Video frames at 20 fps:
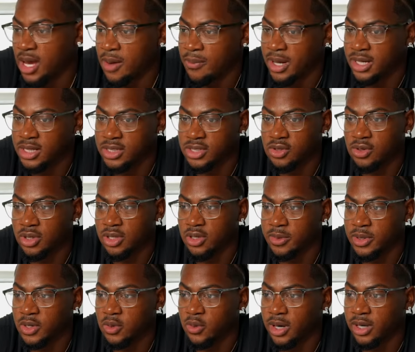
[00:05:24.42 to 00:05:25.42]
about to do a little
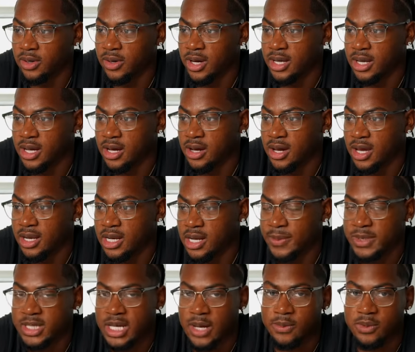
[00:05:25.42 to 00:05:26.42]
bit of work right now, and
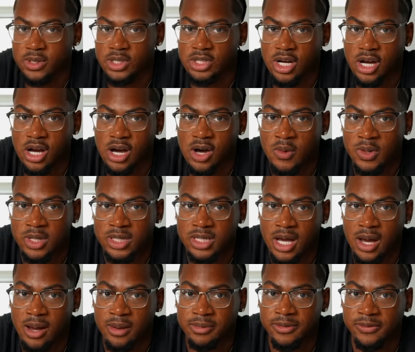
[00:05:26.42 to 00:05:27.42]
I'm tapping with y'all when it's
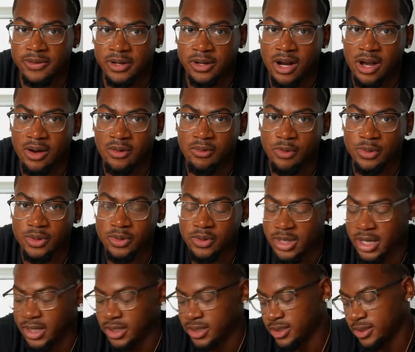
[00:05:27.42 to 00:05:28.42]
time to figure out what we're doing
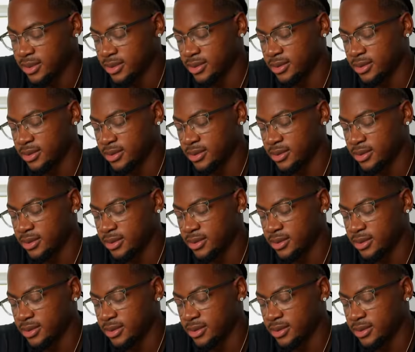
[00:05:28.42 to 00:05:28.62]
next.